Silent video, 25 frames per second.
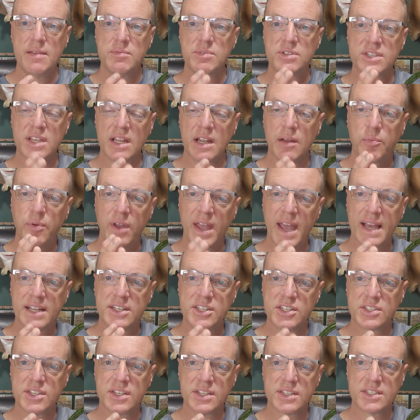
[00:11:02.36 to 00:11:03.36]
setup we had
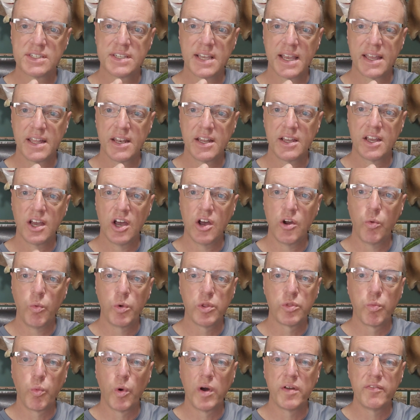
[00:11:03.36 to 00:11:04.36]
just a second ago
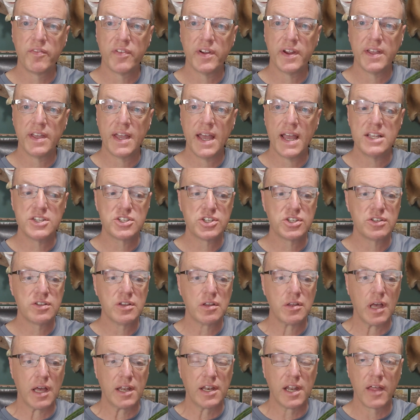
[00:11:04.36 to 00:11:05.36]
with one
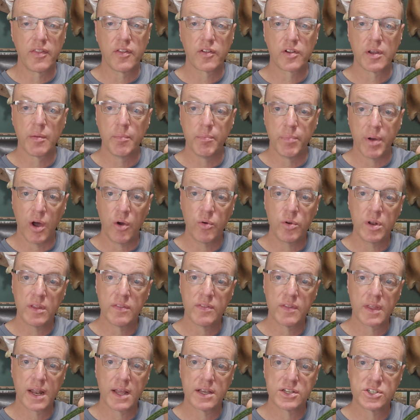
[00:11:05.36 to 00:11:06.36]
variation. Another component
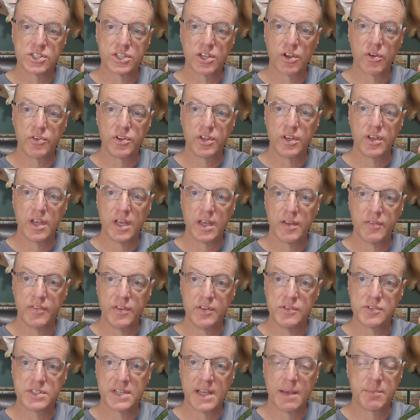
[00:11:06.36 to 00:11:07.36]
that I showed you a
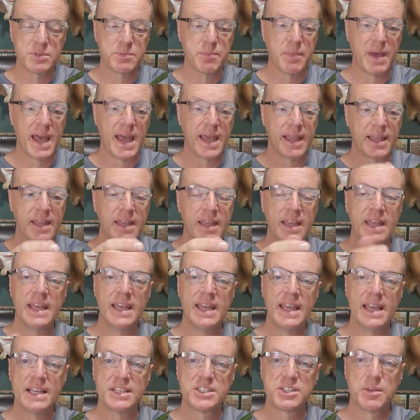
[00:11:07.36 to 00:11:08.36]
few steps back
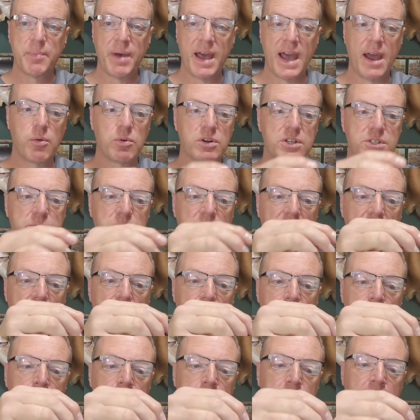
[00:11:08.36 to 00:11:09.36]
is the power spinner.
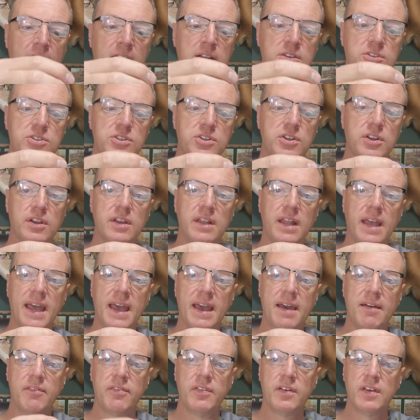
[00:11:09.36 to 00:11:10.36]
So you're going to
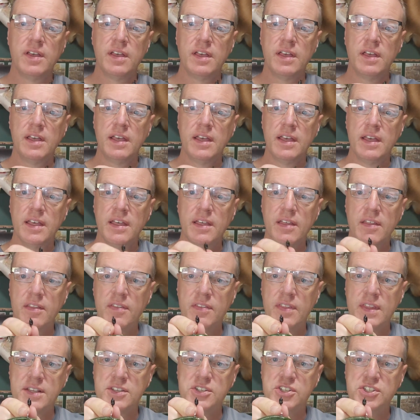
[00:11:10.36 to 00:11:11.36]
have
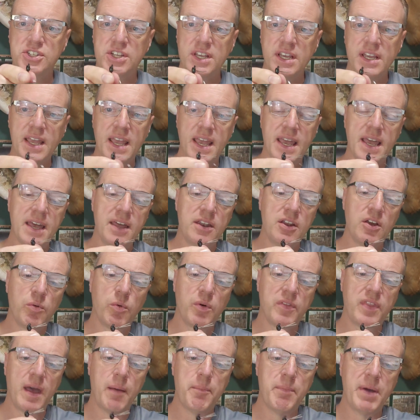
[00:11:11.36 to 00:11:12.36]
this jig head
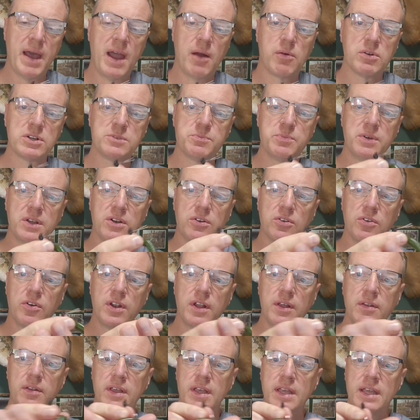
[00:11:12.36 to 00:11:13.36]
with that power spinner on
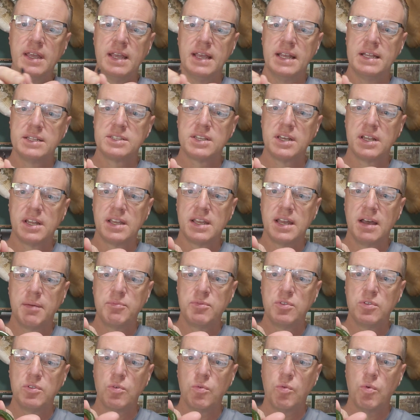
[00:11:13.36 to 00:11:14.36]
it. It's going to come
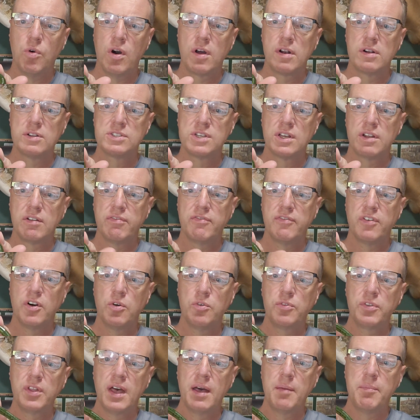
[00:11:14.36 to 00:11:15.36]
through the water, it's going to
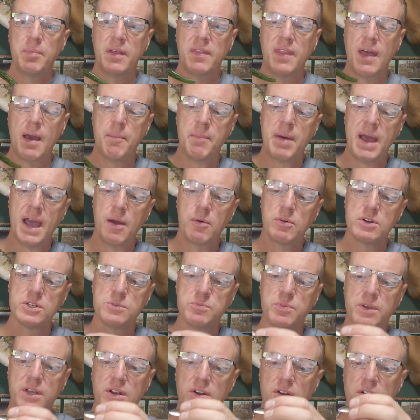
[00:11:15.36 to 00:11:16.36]
fold up, and that power
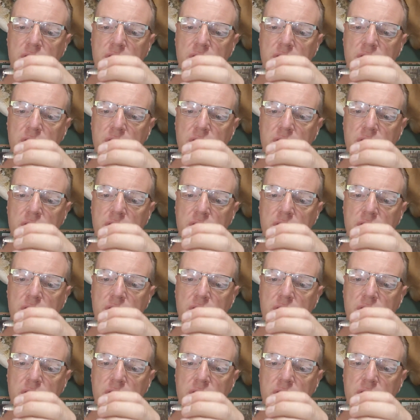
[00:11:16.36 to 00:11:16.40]
spinner,